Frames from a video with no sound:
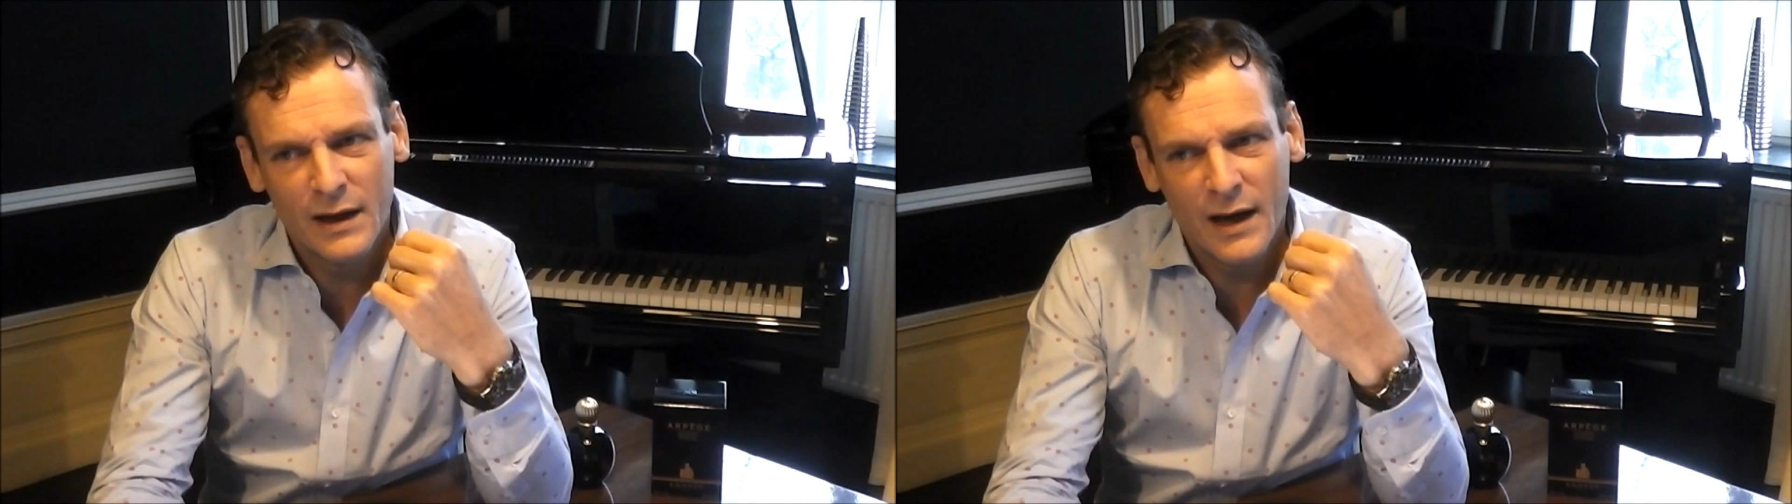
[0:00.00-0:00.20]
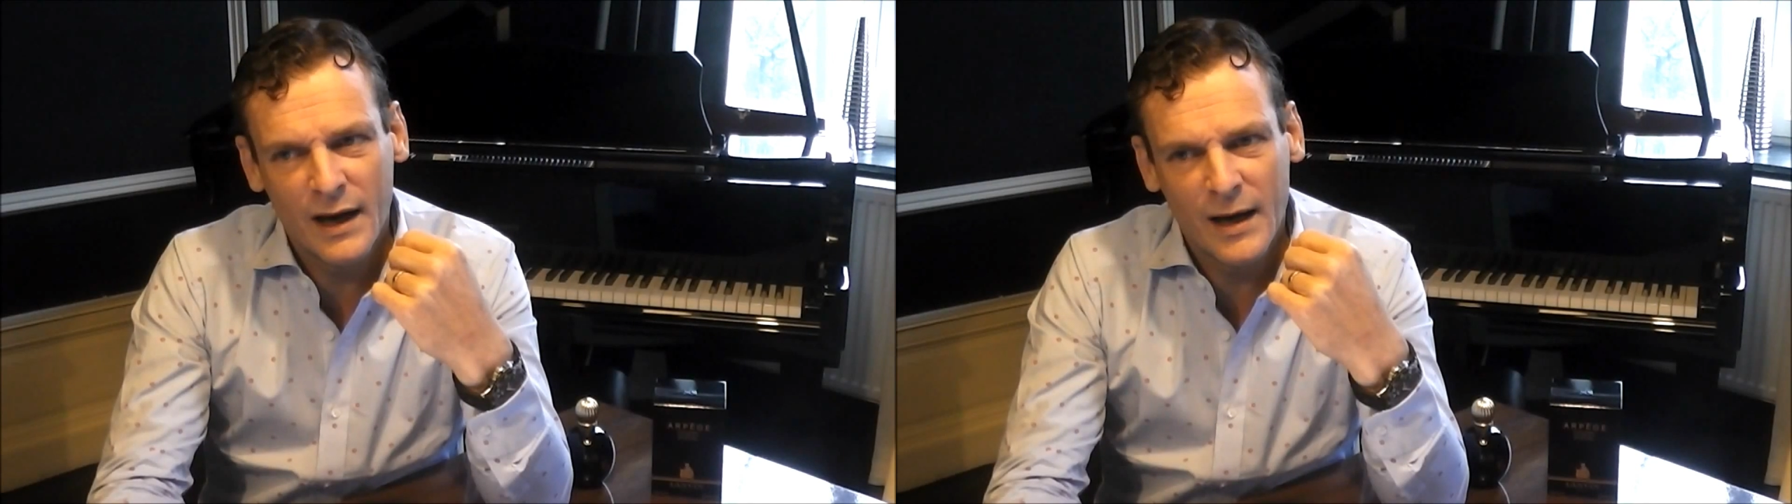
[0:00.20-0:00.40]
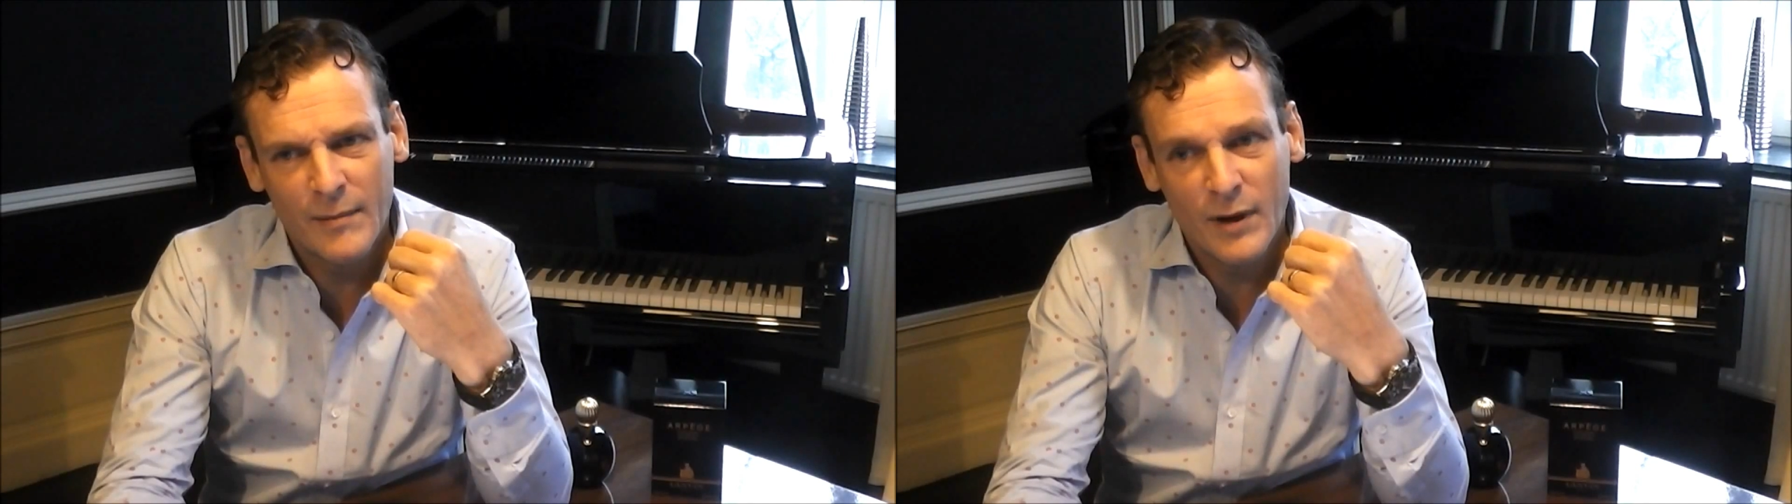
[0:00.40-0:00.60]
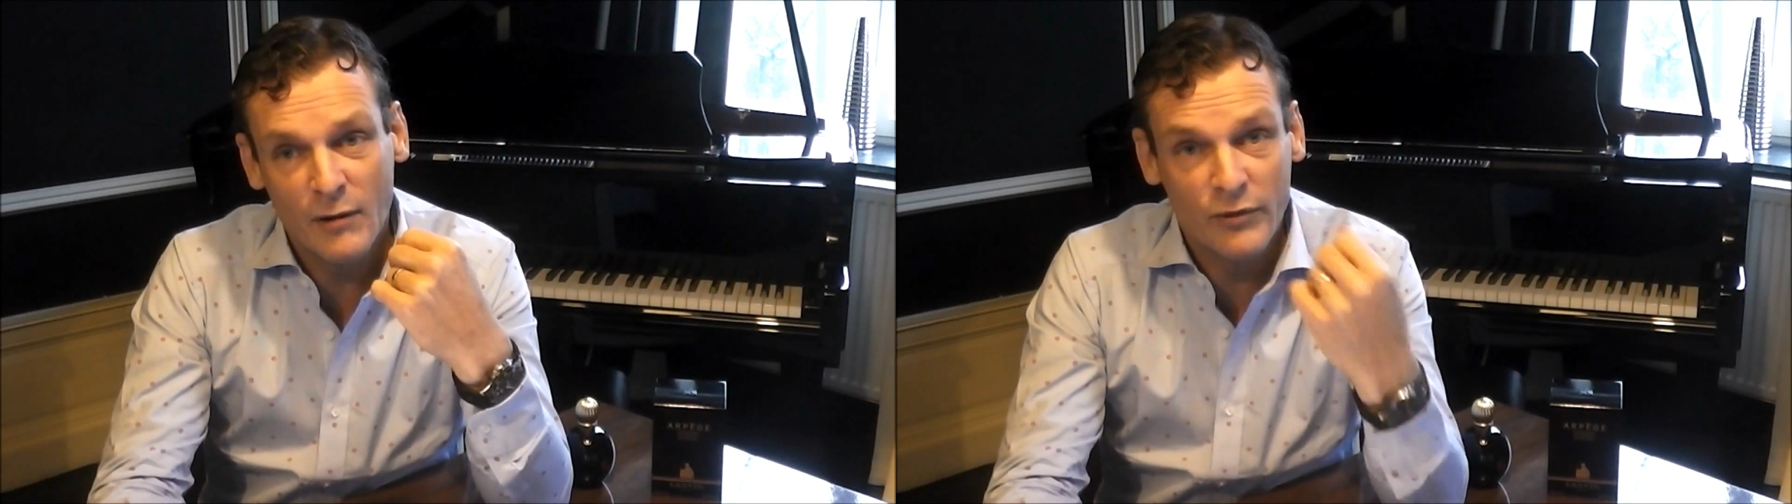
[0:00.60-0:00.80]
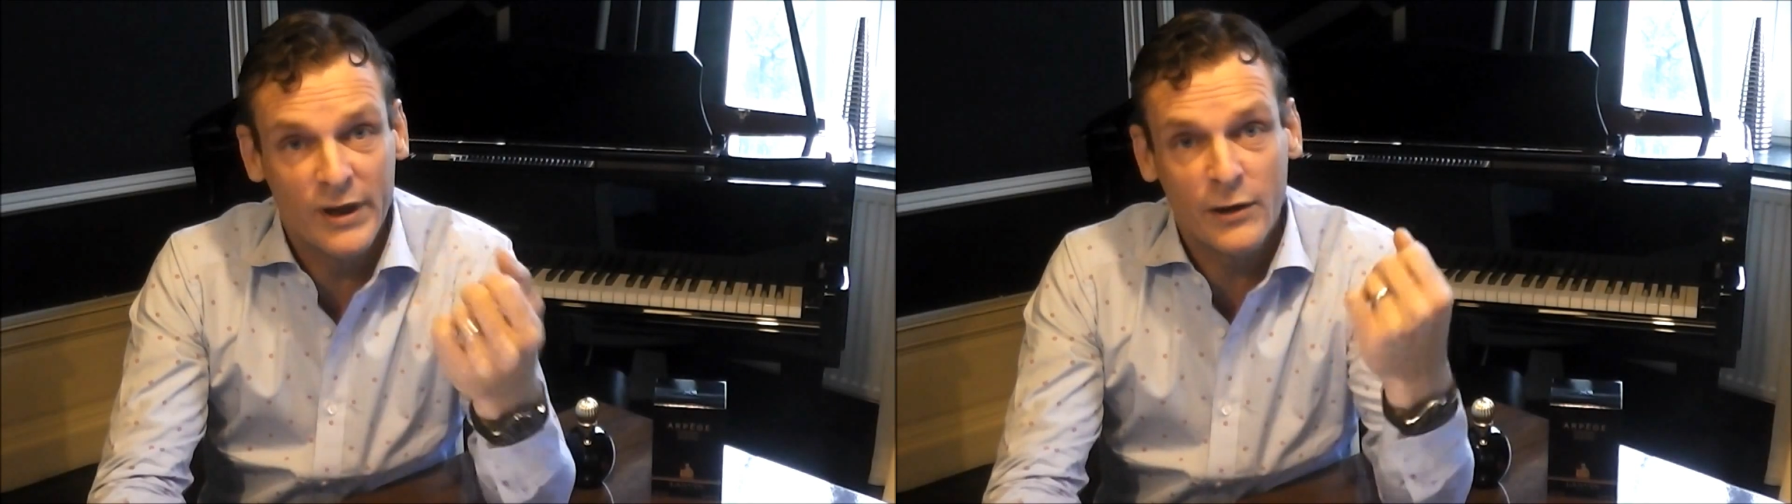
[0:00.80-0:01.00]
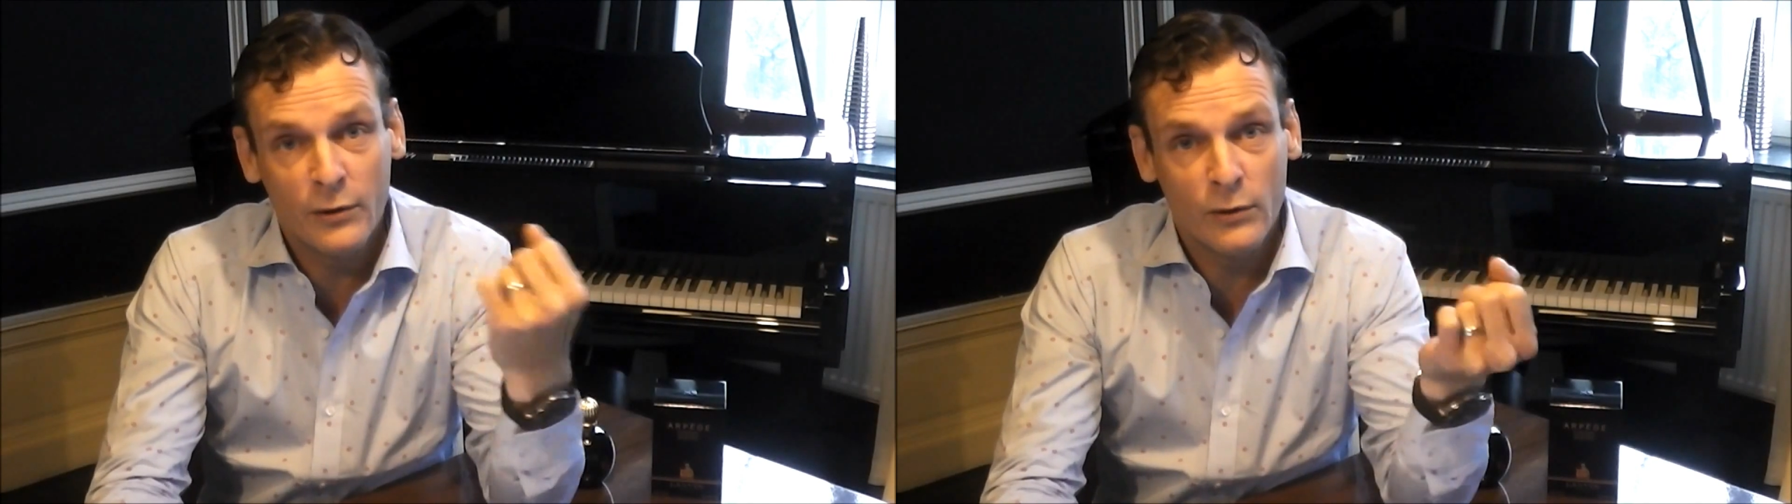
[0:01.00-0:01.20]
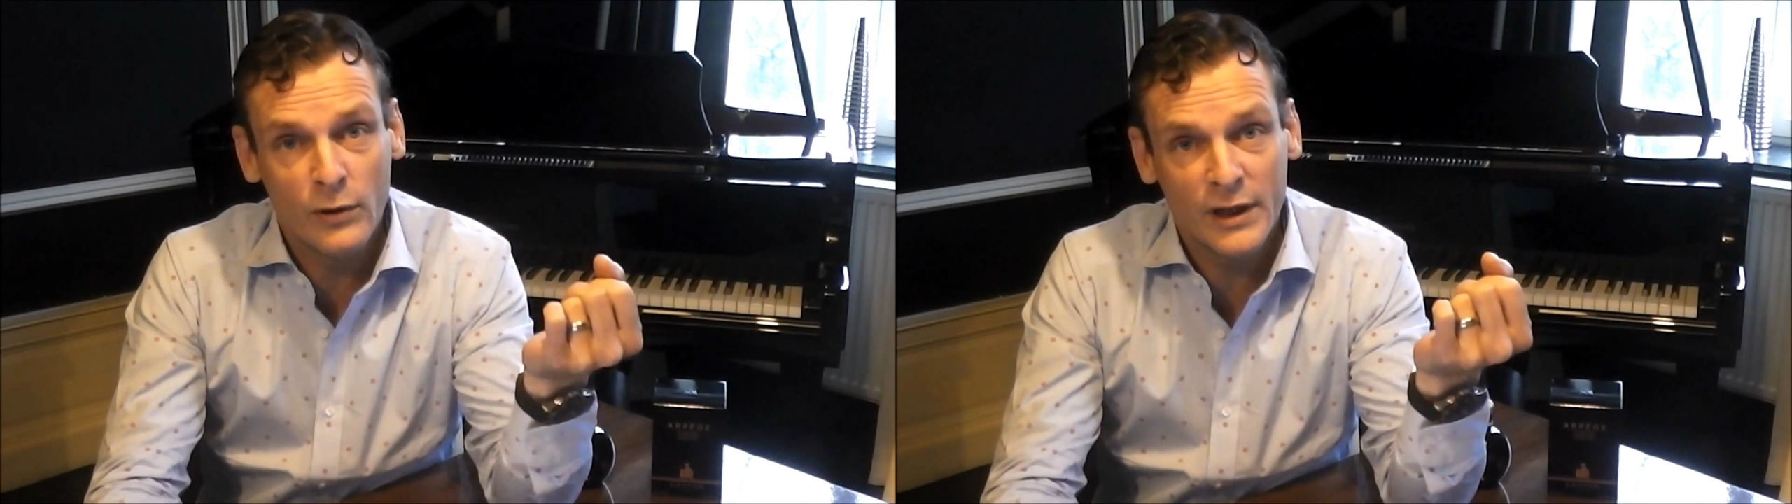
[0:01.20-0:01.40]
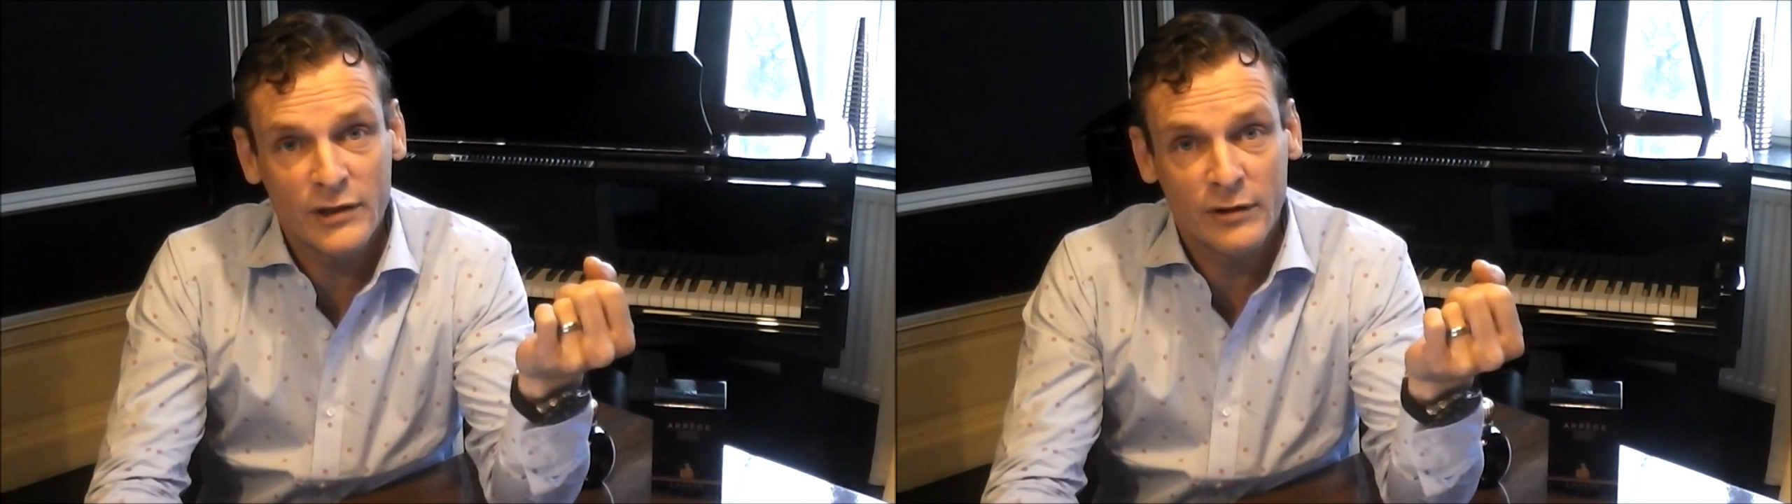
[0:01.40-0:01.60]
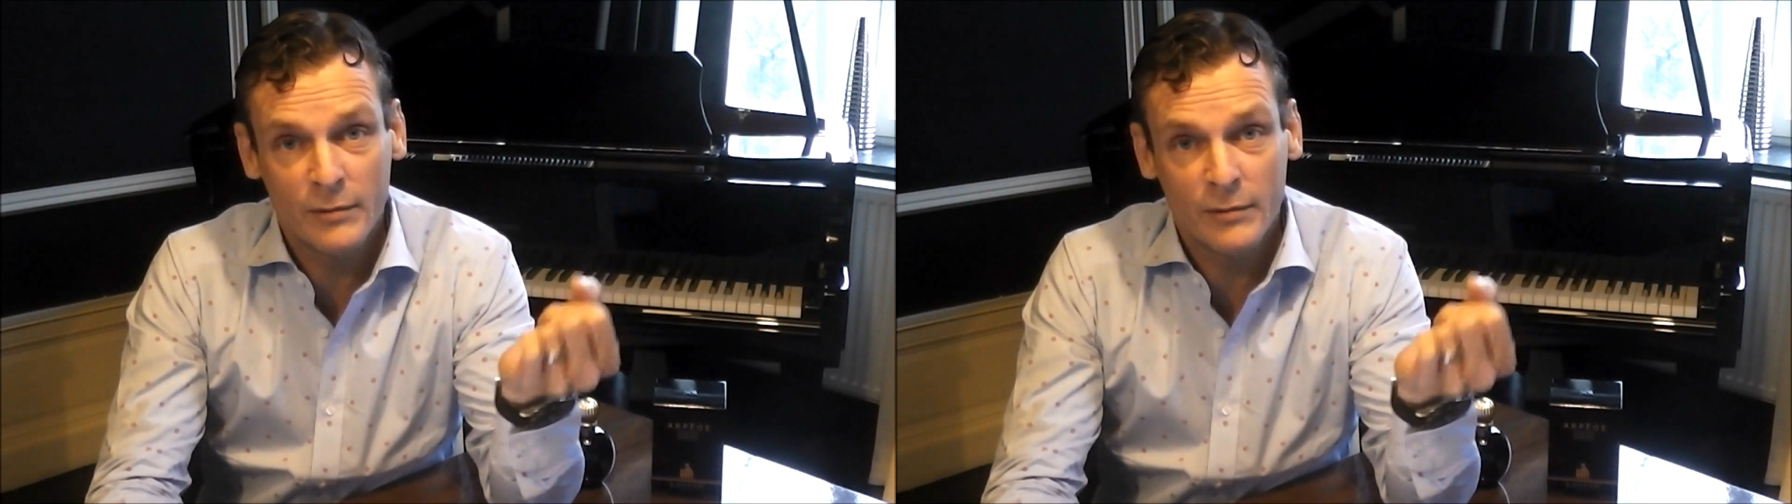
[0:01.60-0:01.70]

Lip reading: a really good orchestra,